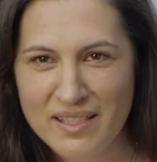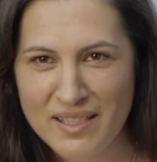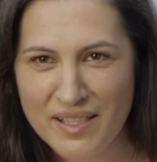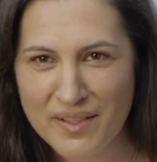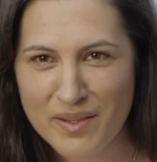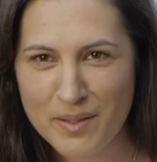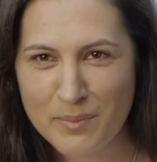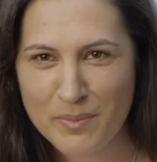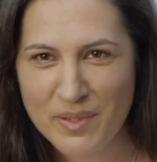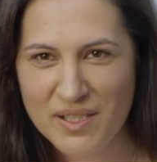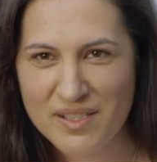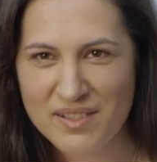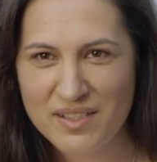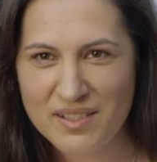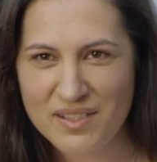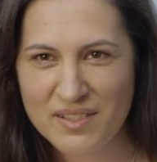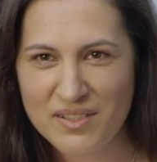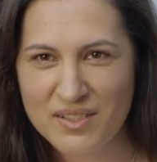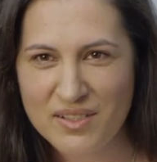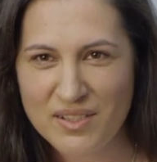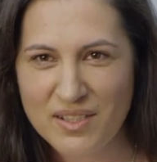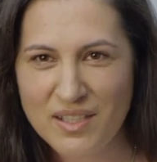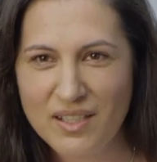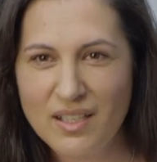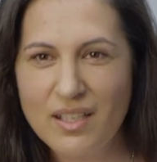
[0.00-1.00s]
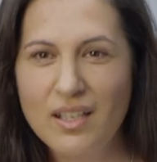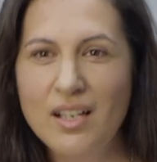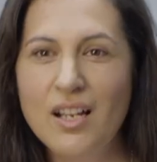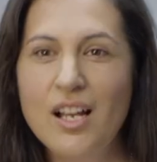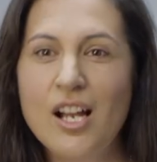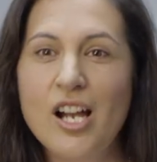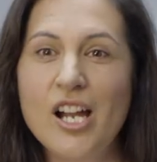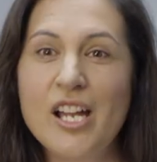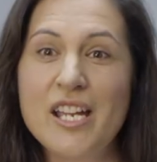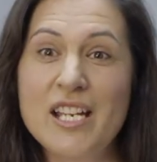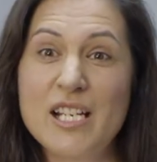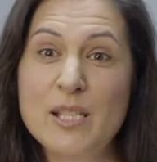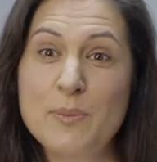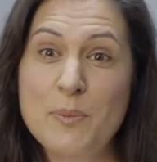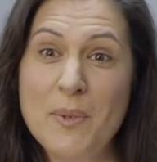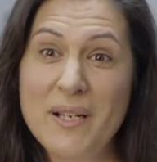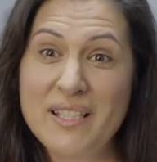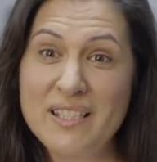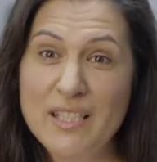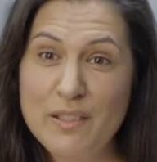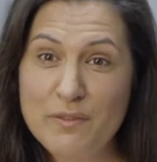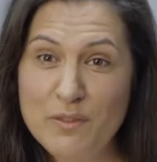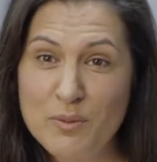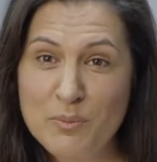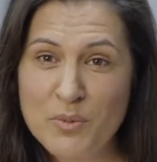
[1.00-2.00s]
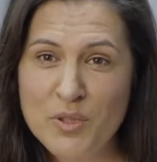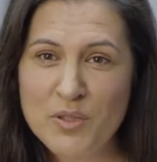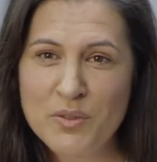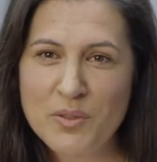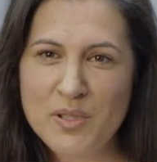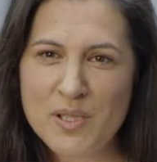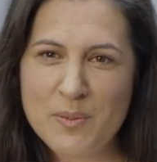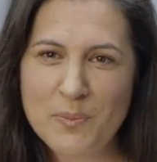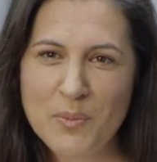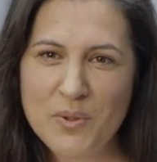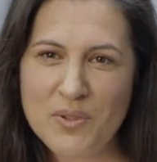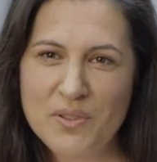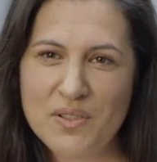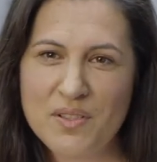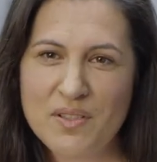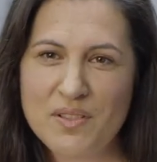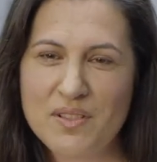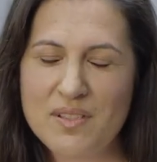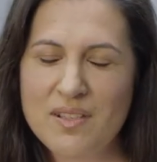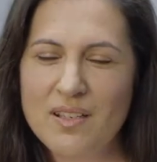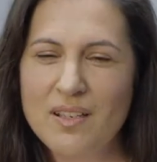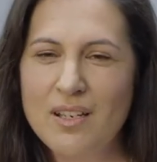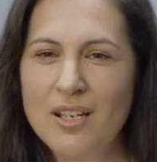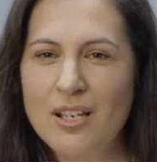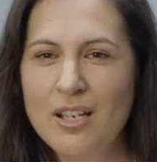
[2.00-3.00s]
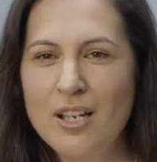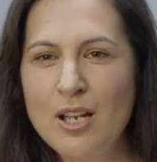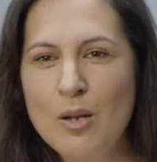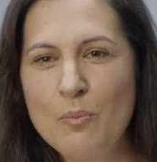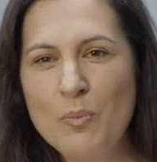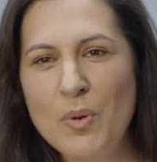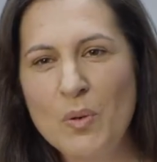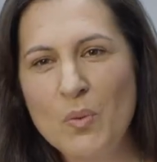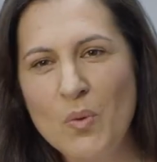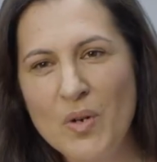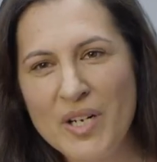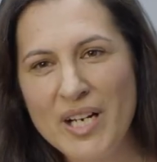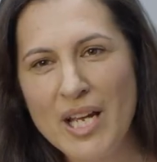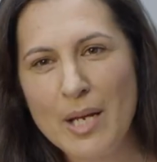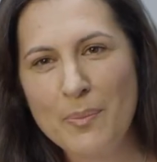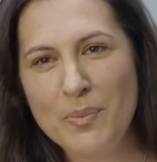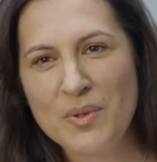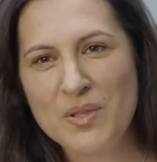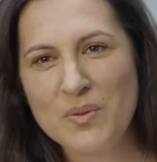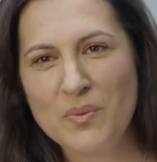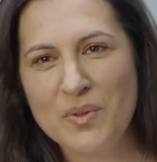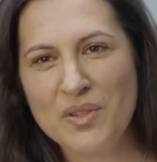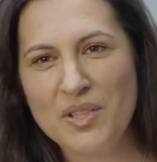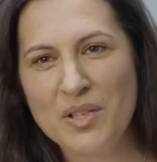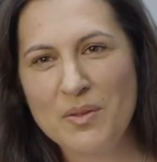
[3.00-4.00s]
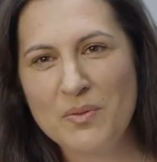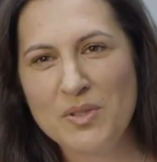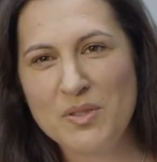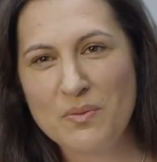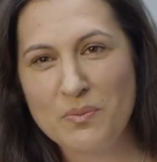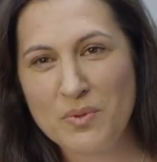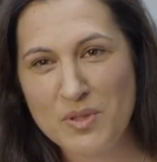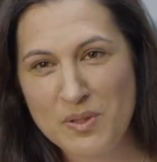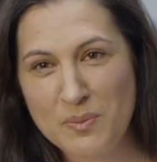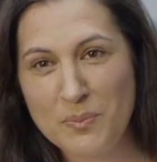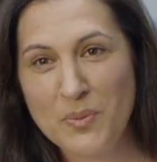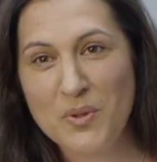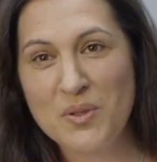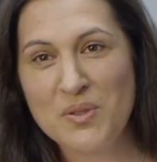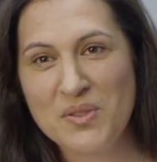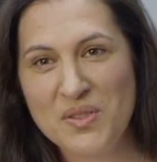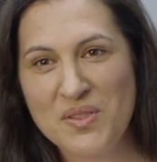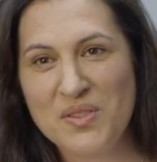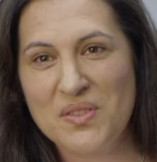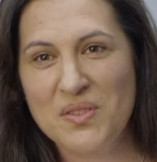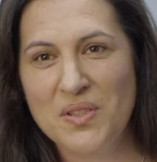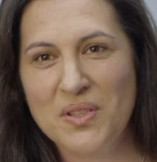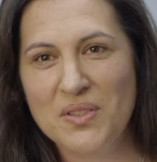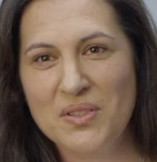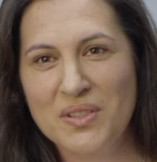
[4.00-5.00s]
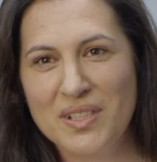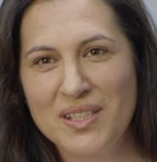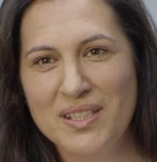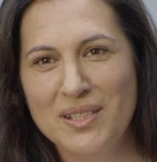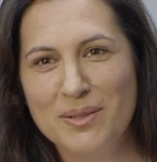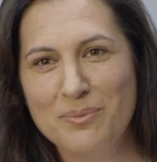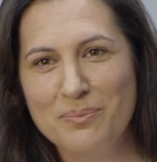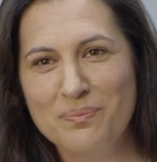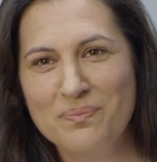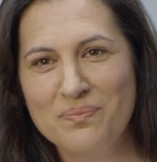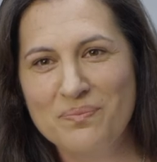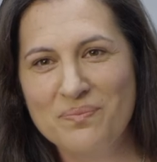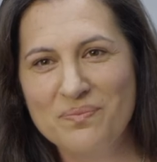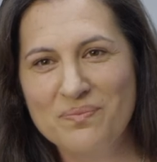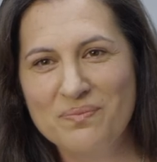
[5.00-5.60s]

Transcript: another message. I expect even more responses. But what happens when those responses don't come?